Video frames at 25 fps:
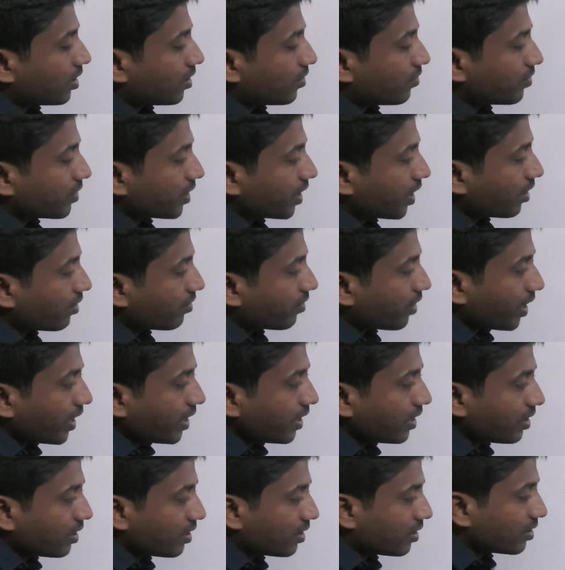We can
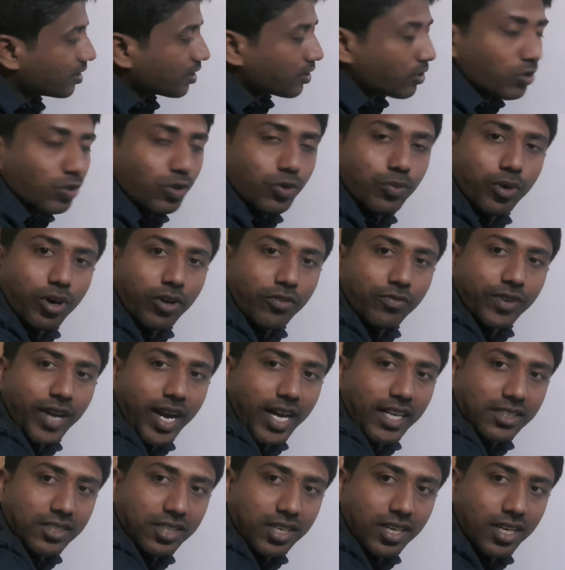write the cube of
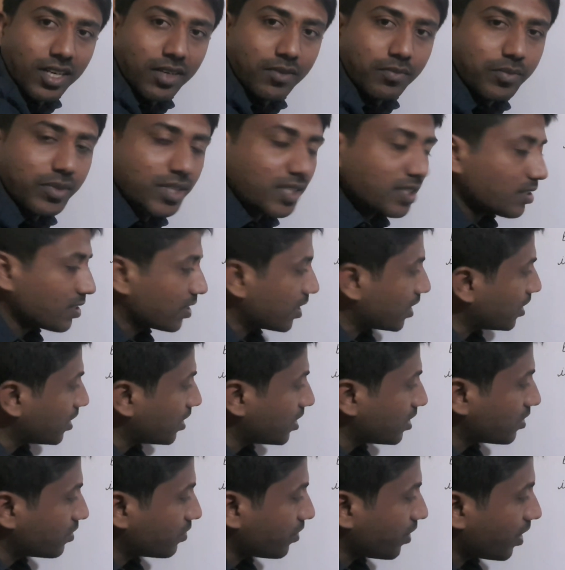natural numbers in
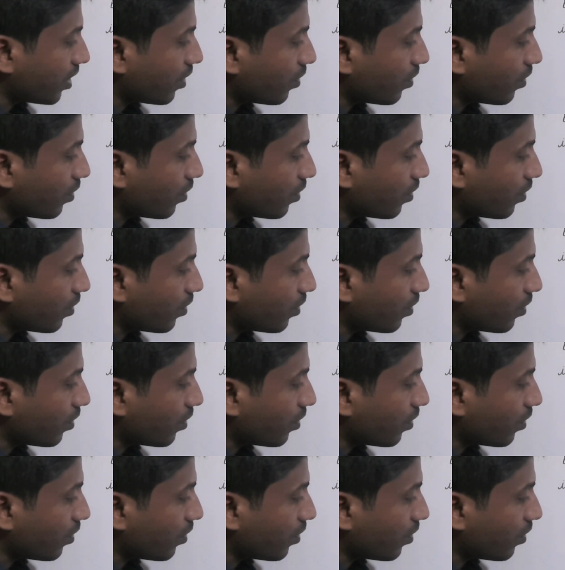this way: